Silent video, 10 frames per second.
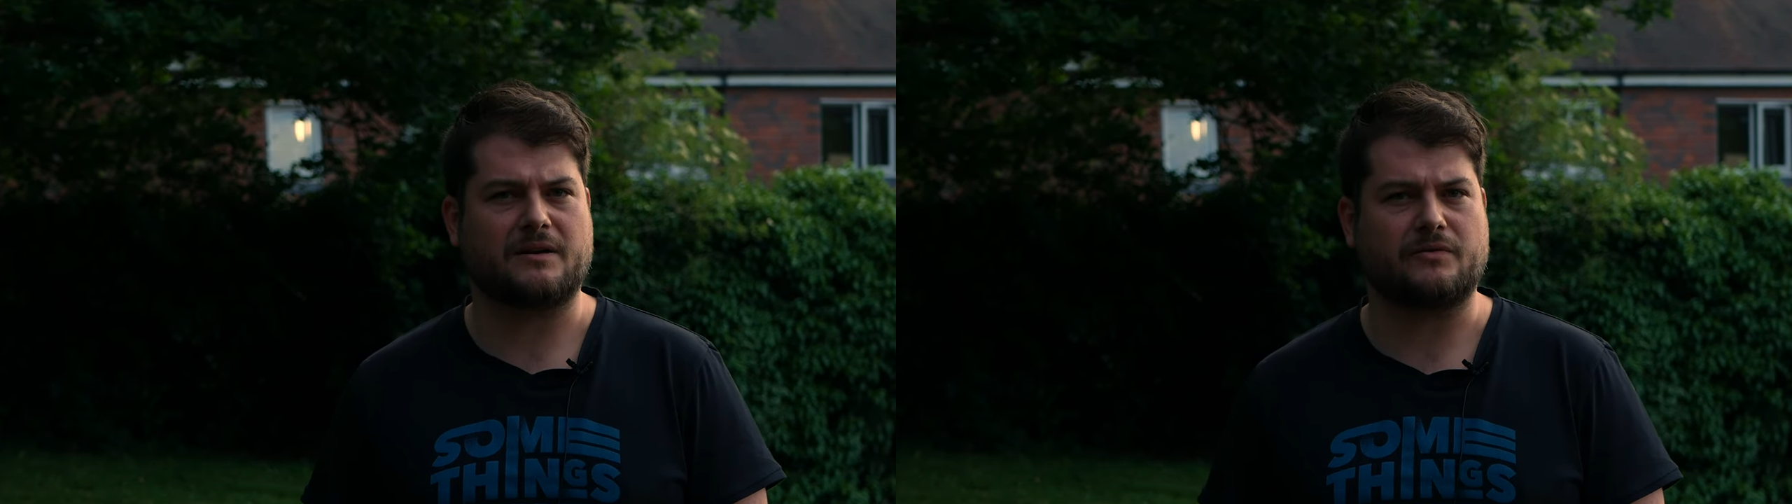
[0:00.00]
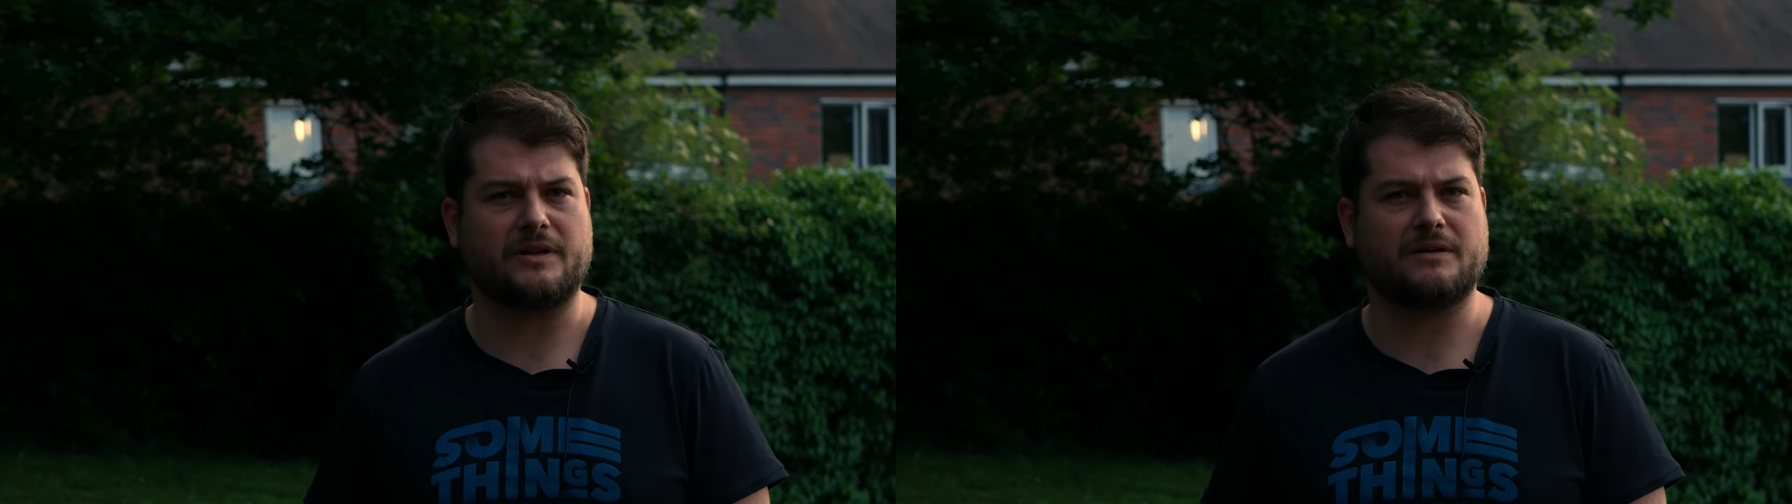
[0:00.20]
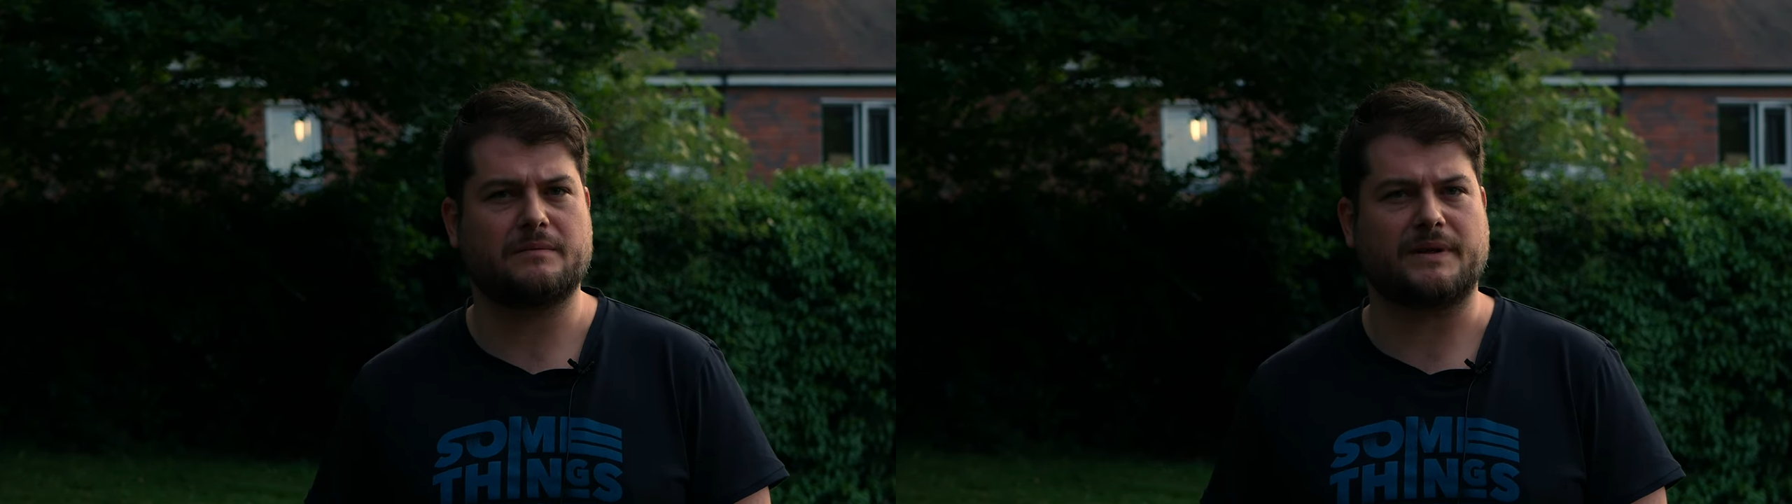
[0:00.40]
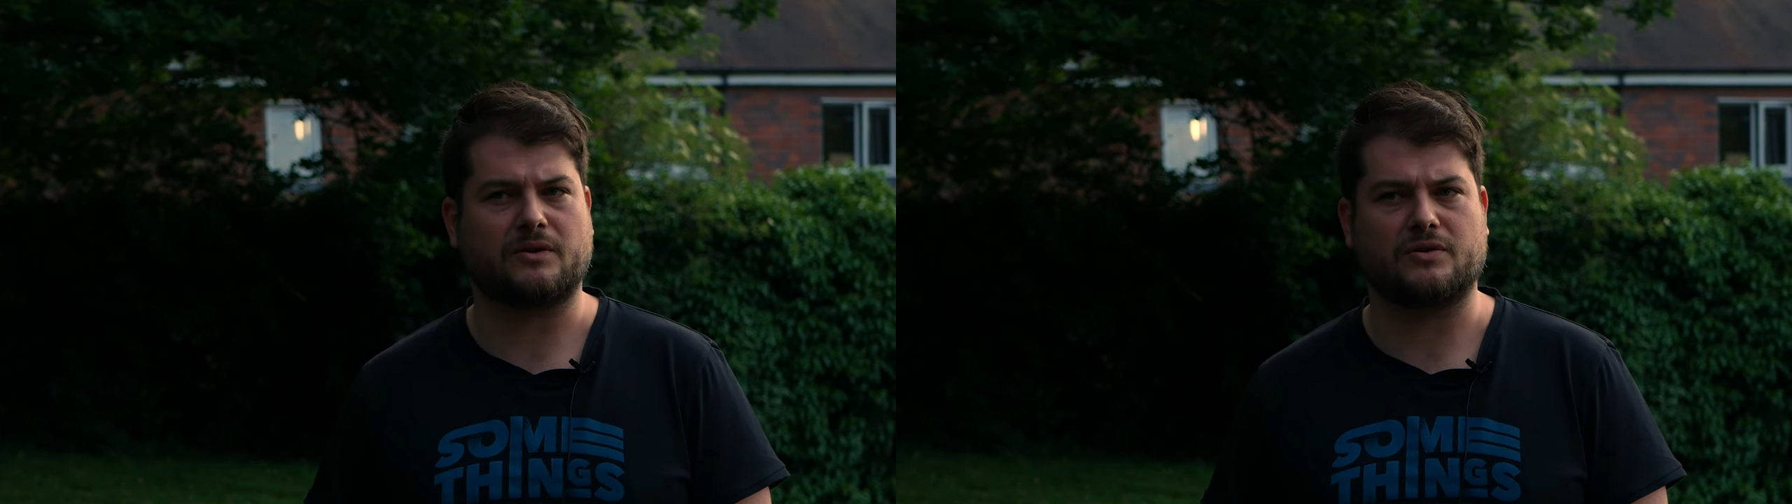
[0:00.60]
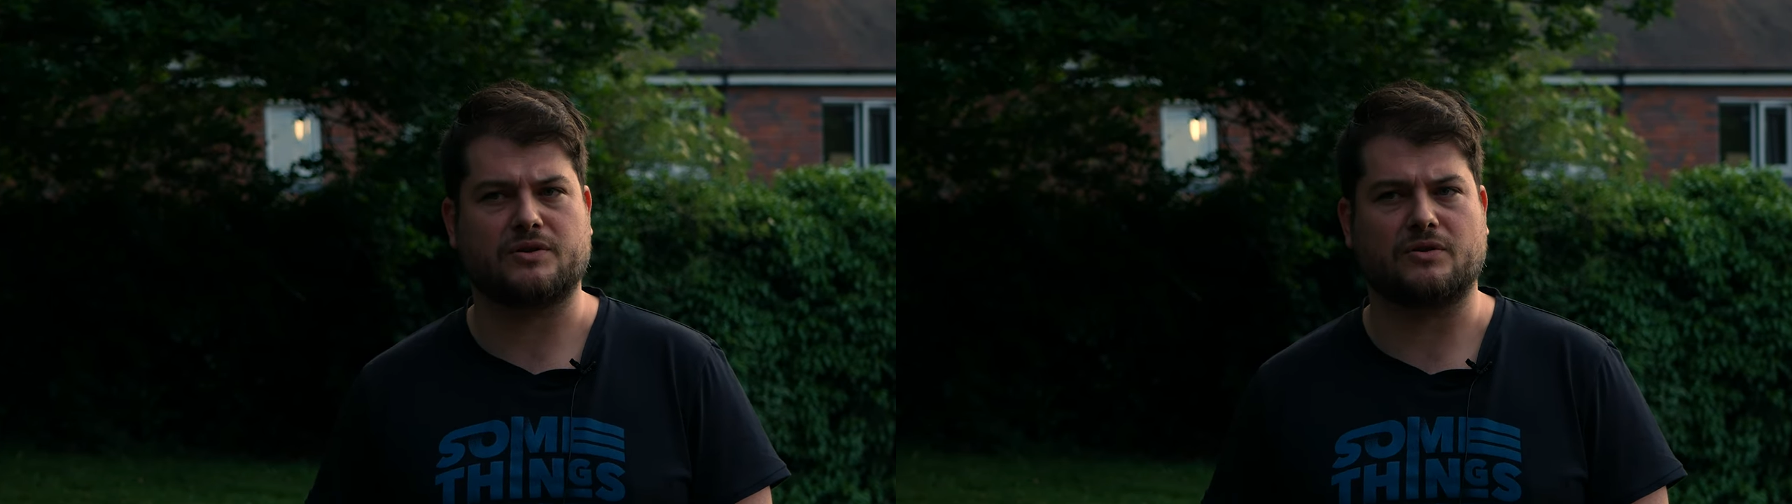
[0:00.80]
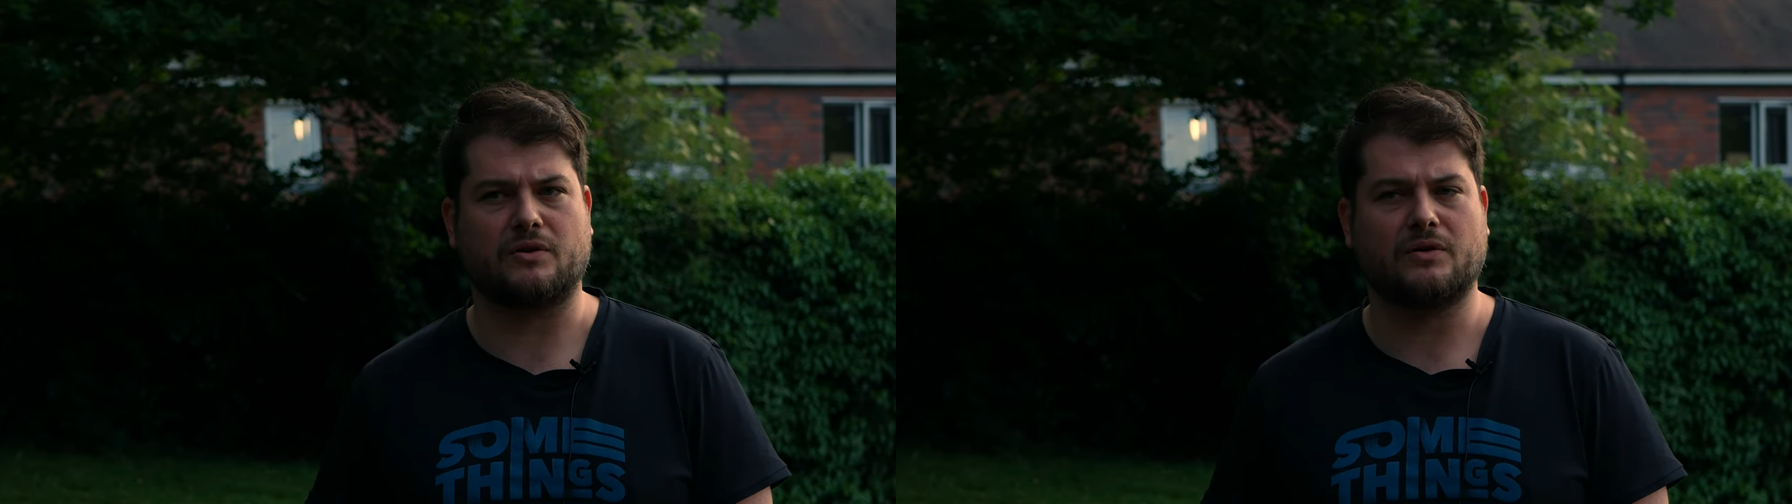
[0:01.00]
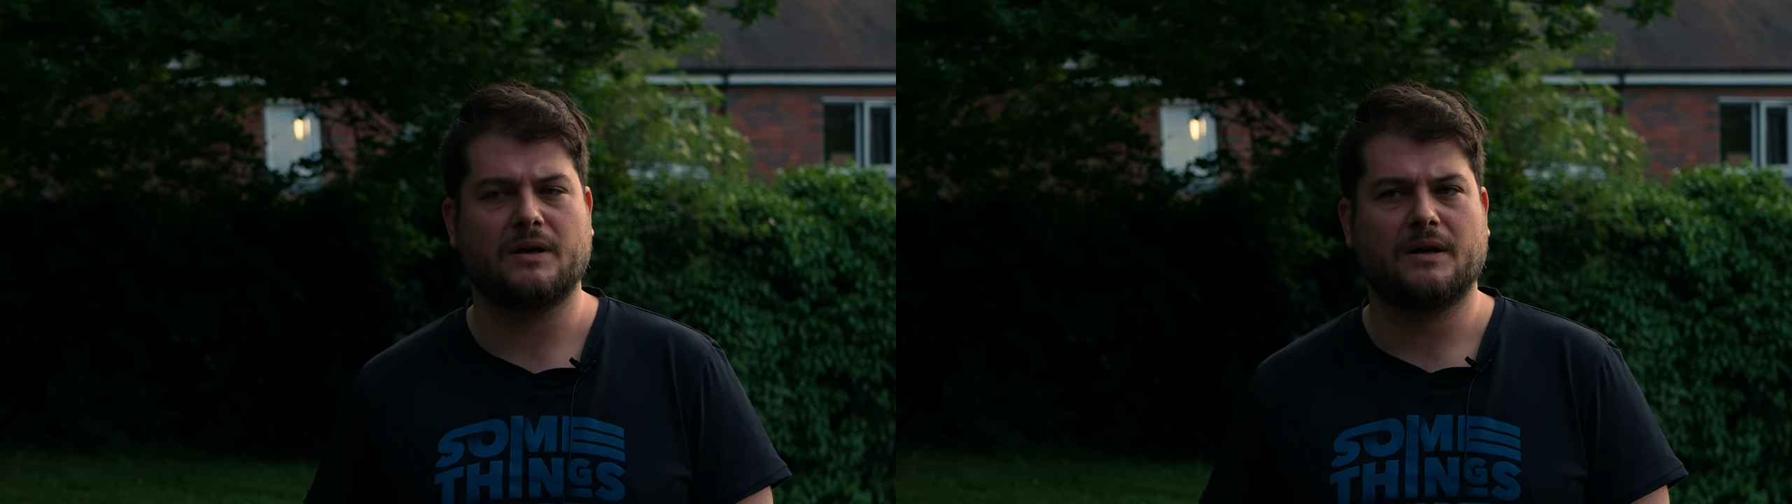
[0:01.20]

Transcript: career but also